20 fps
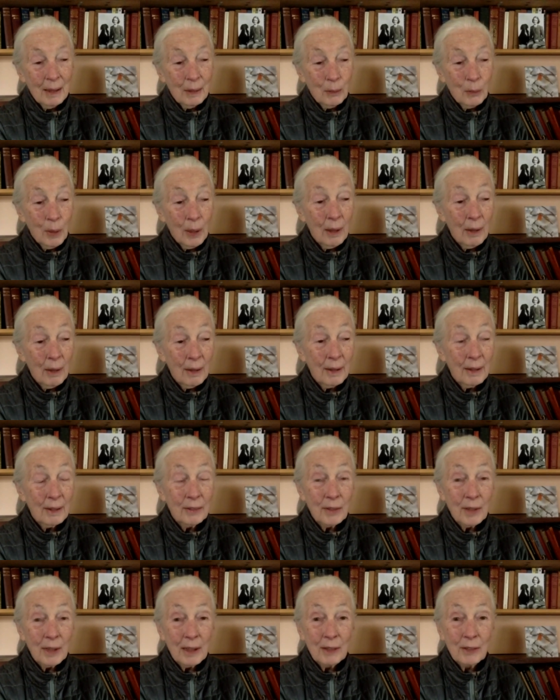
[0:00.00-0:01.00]
Well,
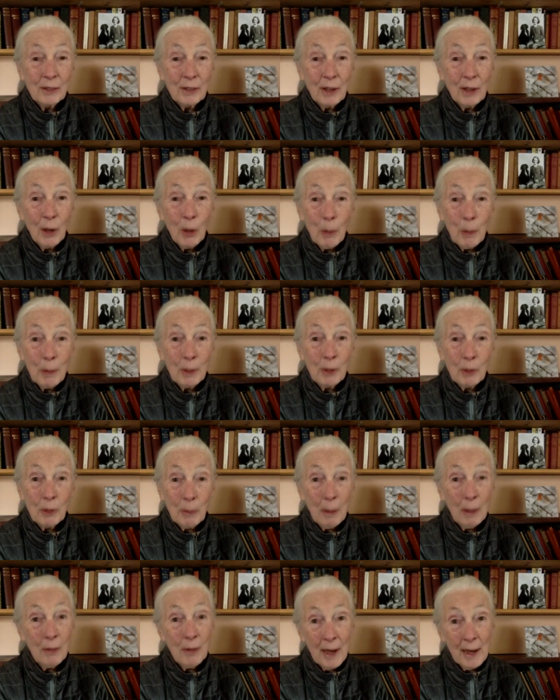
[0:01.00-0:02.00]
it, it's hope is
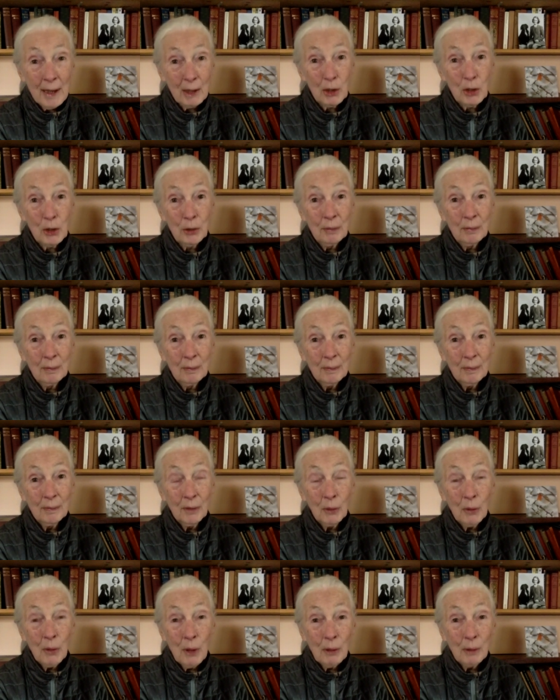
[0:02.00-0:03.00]
about action
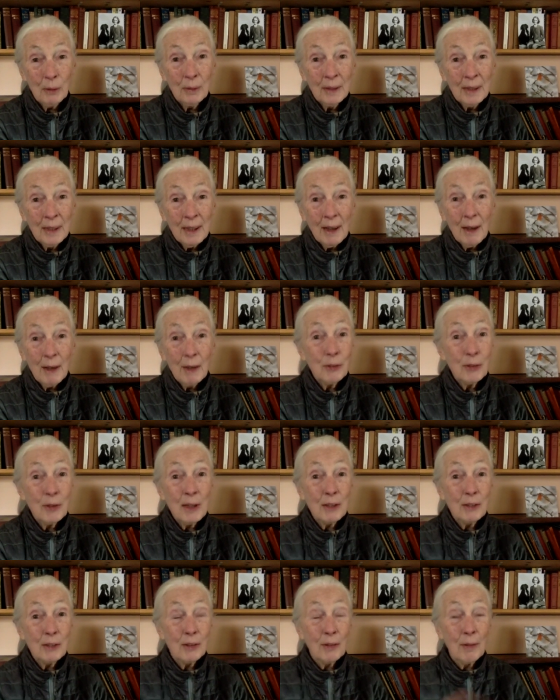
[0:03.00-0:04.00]
you know, I
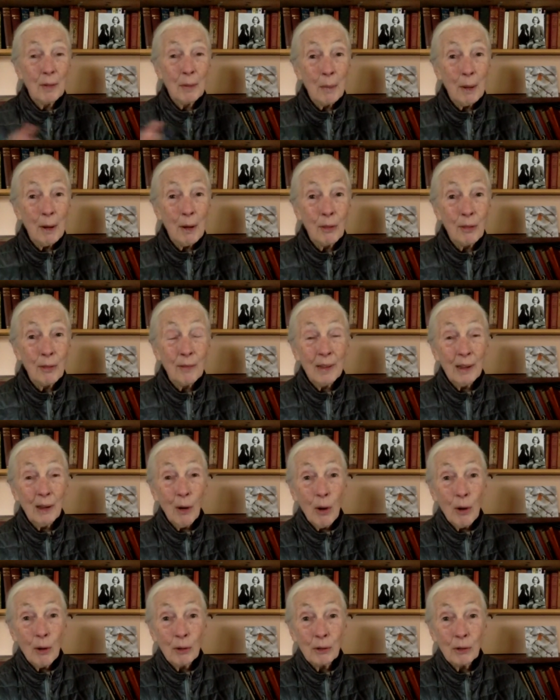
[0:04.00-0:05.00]
see it at the mouth of a
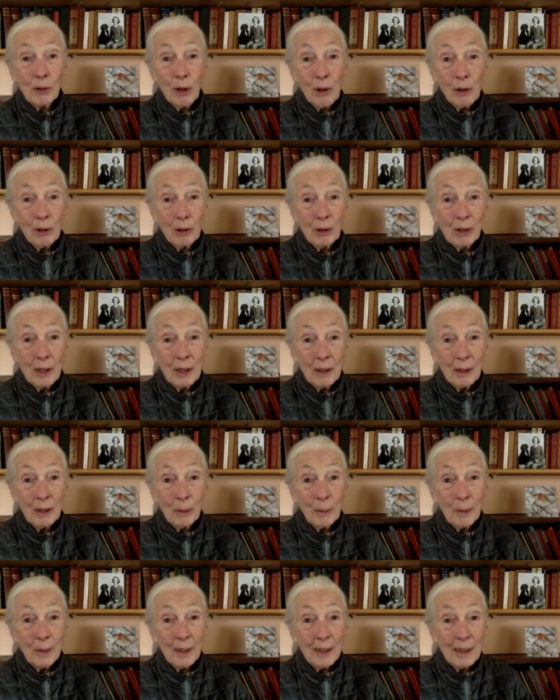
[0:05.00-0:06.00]
long dark
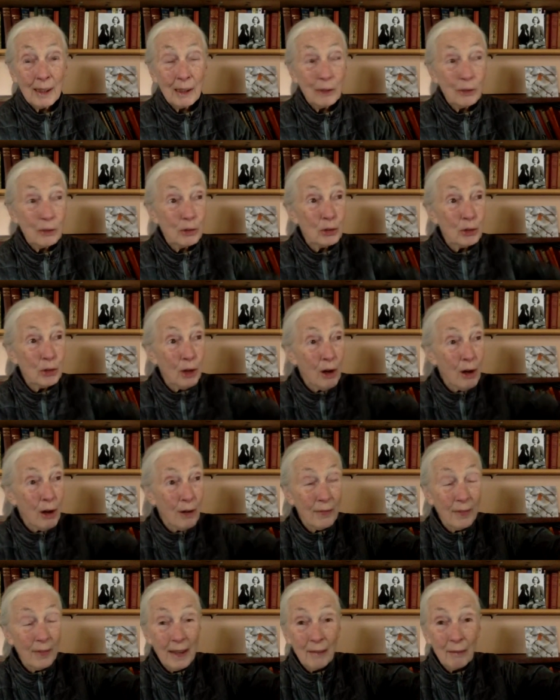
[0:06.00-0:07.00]
tunnel with a little star
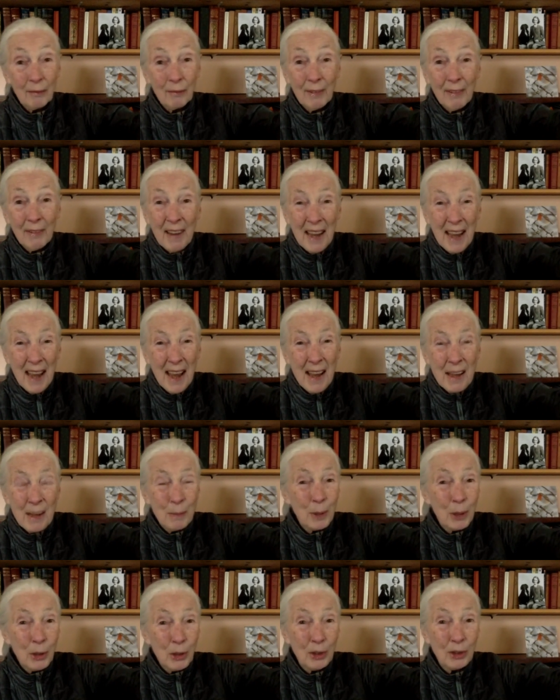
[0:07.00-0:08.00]
at the very
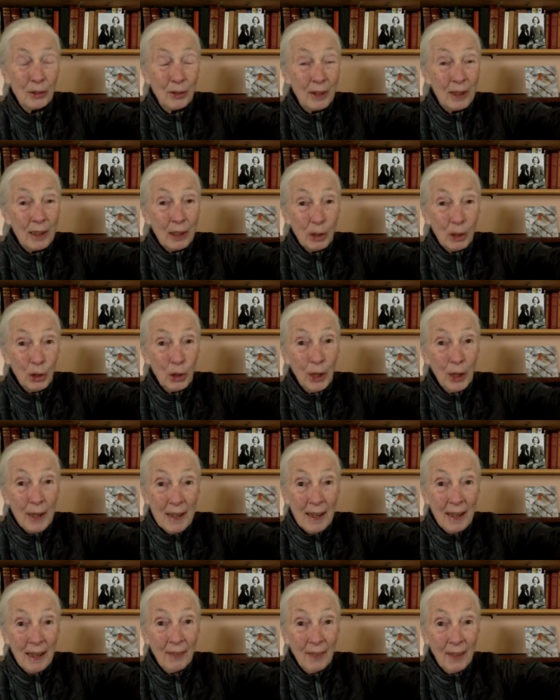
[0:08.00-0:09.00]
end, which is
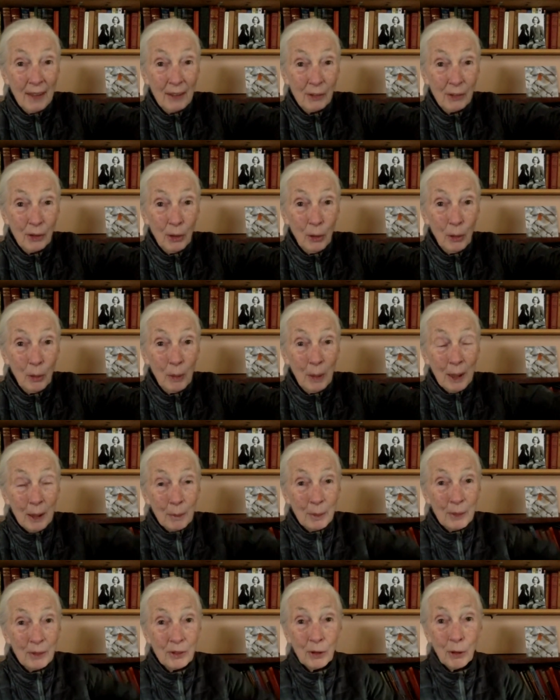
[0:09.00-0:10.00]
shining, and that's hope.
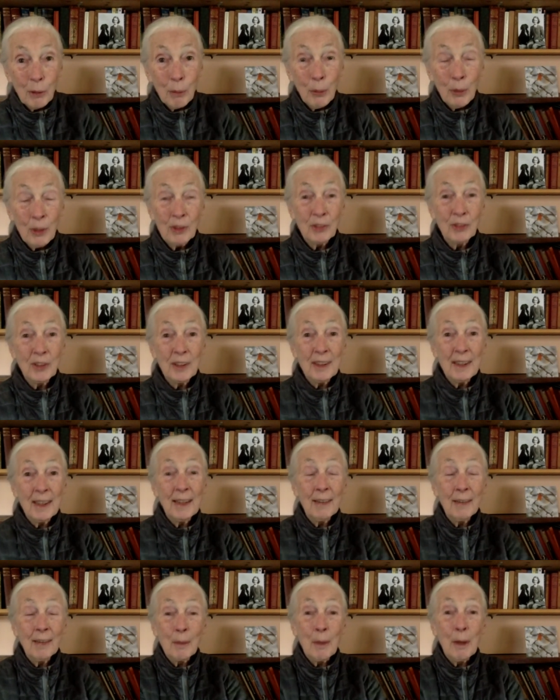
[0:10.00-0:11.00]
There's no point
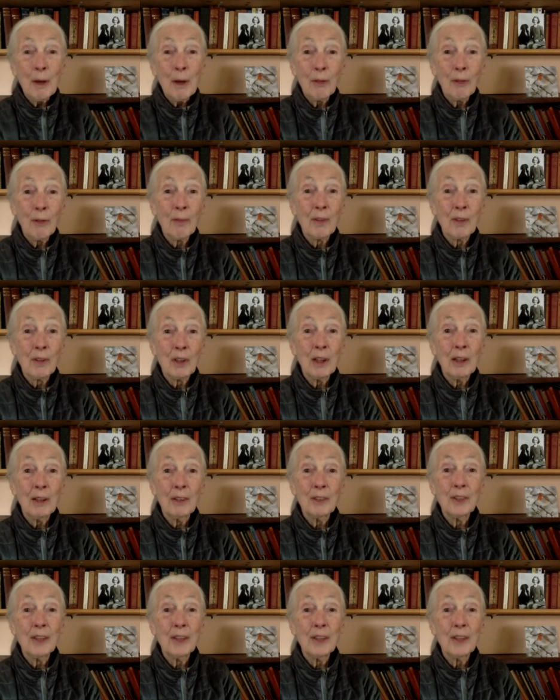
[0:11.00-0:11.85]
sitting at the mouth of the tunnel